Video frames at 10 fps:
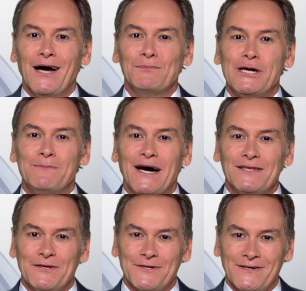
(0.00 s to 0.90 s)
I'm Liam
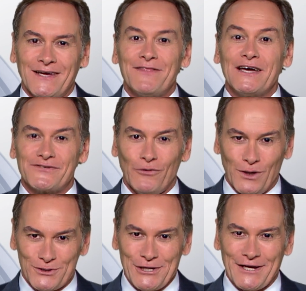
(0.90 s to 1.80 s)
Bartlett. Thanks for
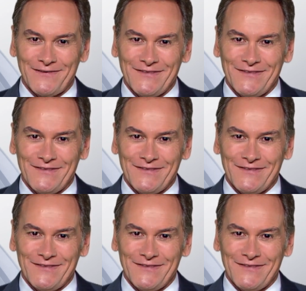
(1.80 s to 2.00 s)
watching.